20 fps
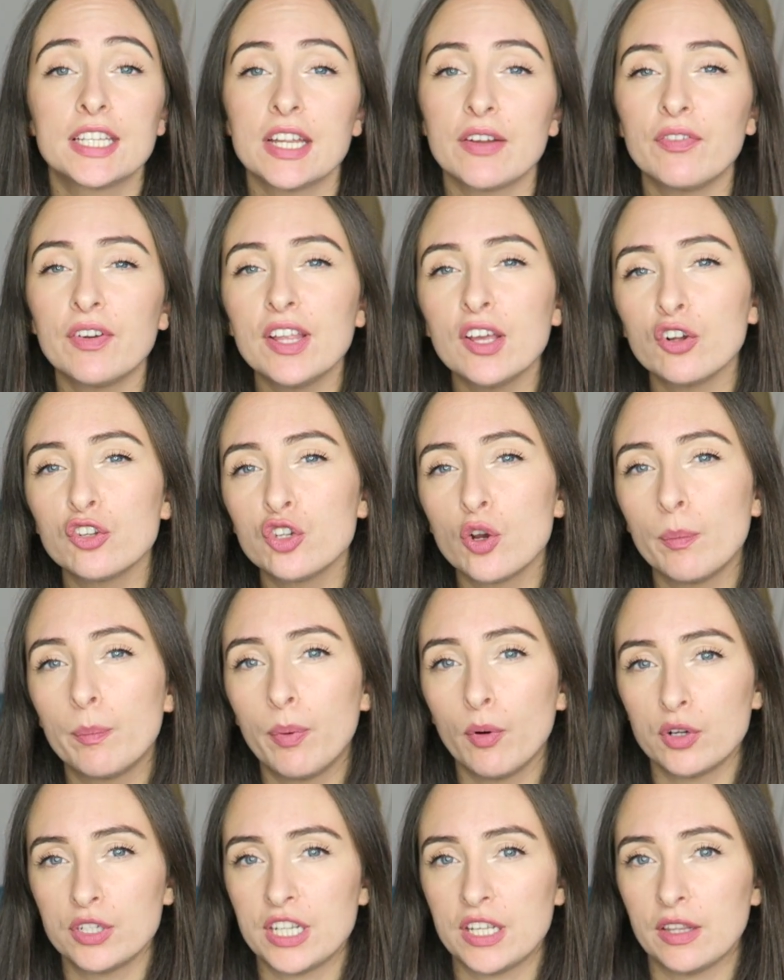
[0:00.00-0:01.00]
definitely on your
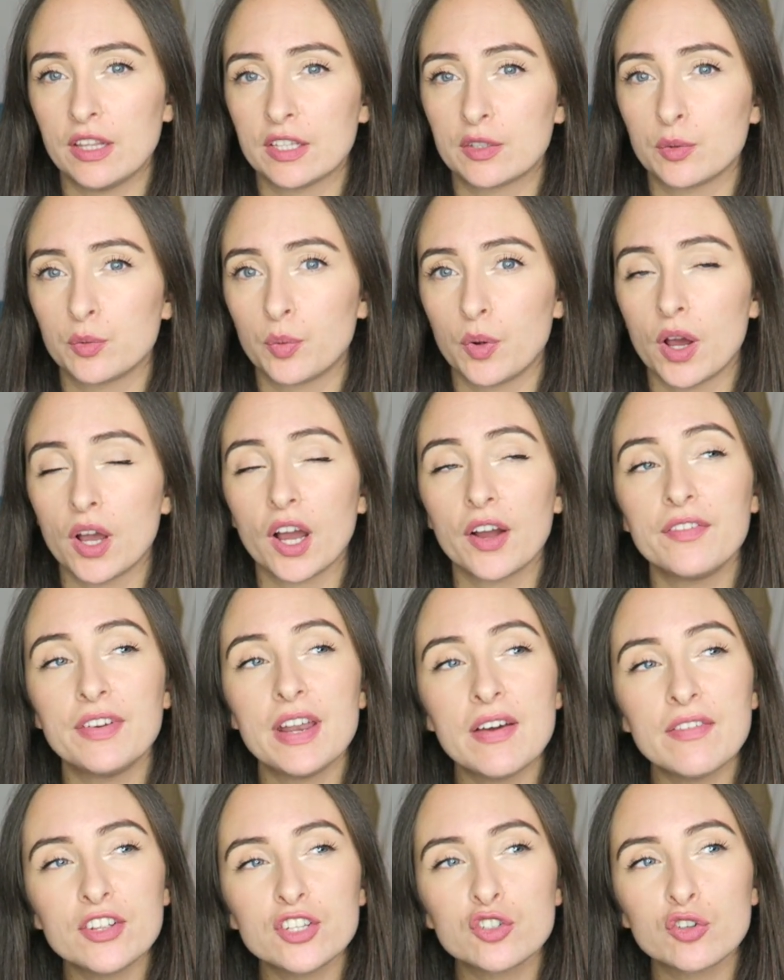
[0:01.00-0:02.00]
body this would work. I've
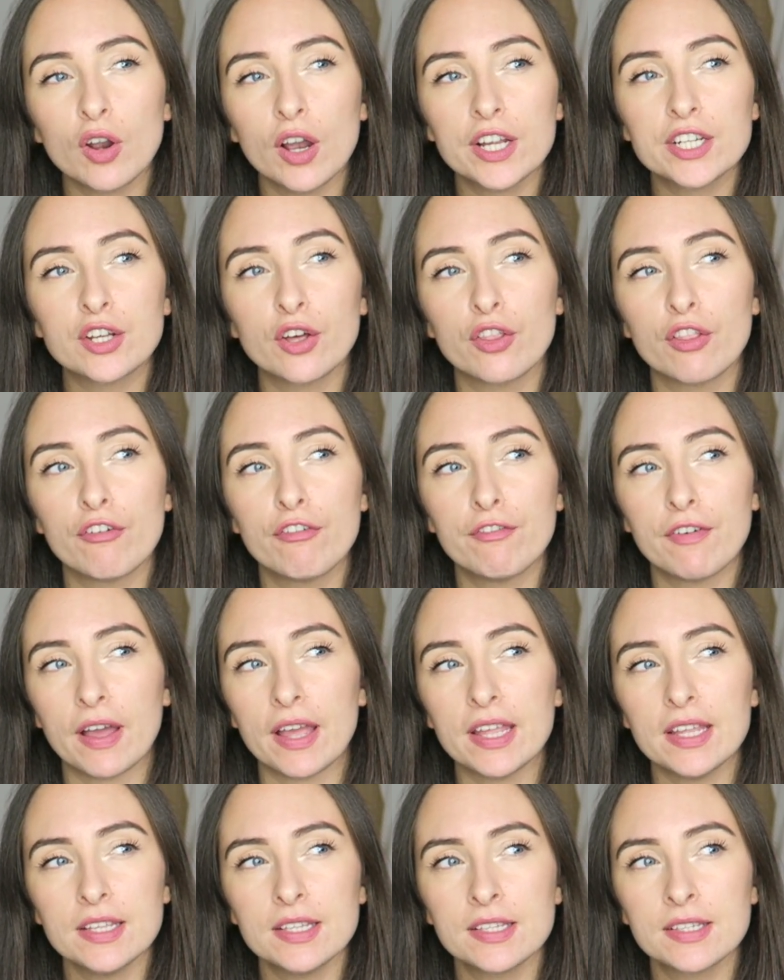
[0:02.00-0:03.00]
never tried it on the
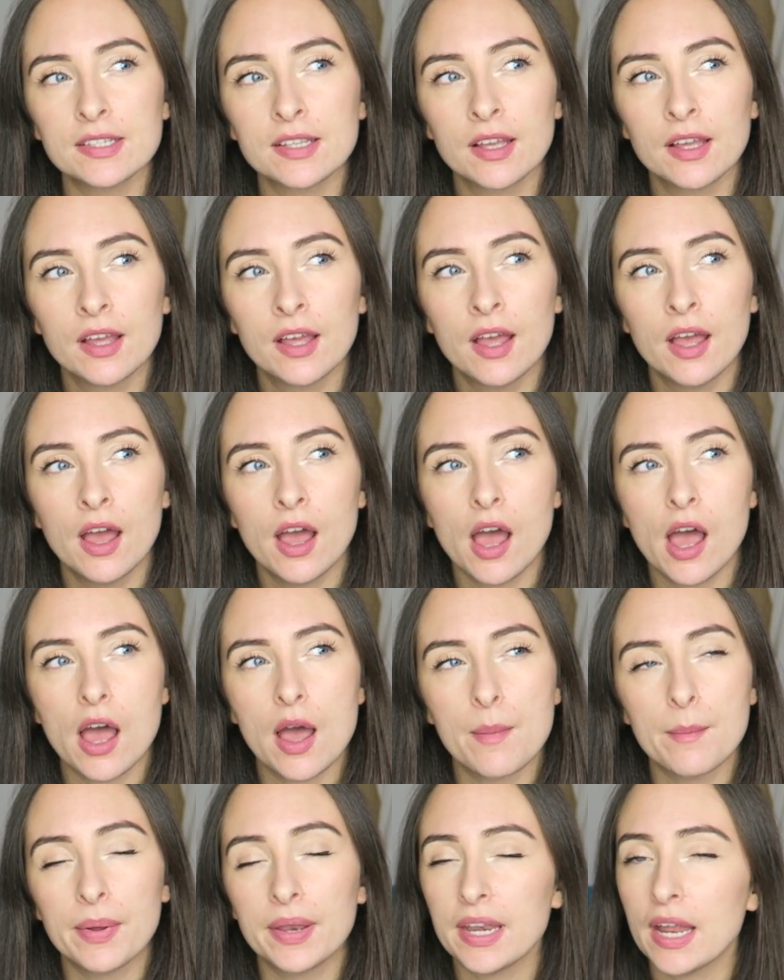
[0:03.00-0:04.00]
face,
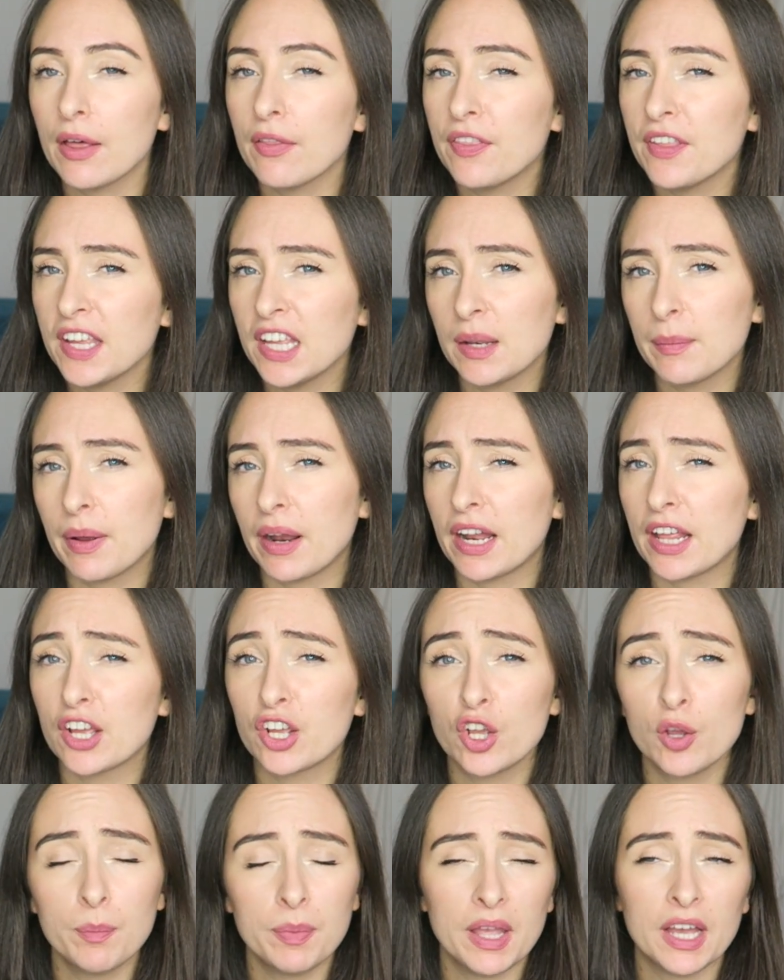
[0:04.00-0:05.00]
but now thinking about it,
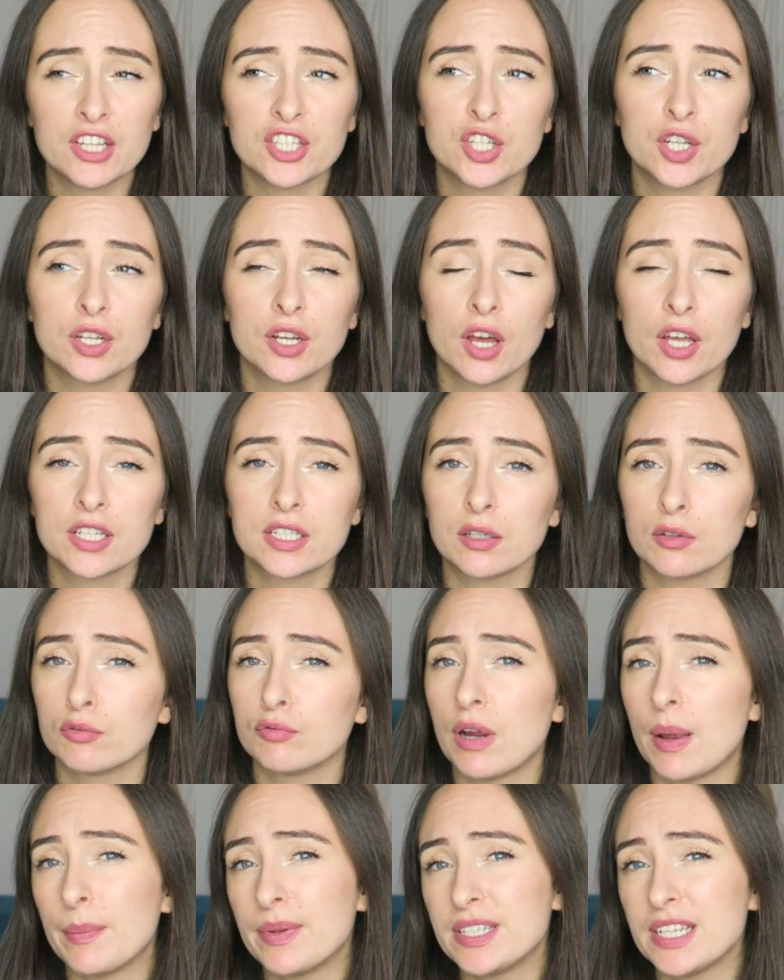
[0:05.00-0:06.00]
it could be actually a nice little
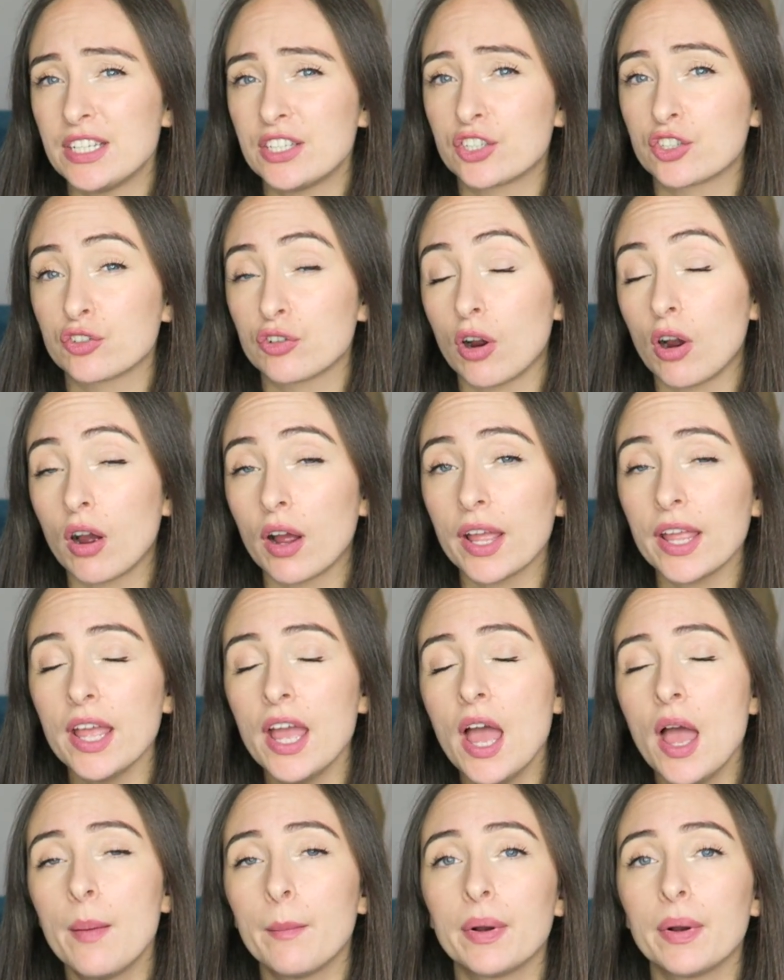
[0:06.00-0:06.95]
remedy to try.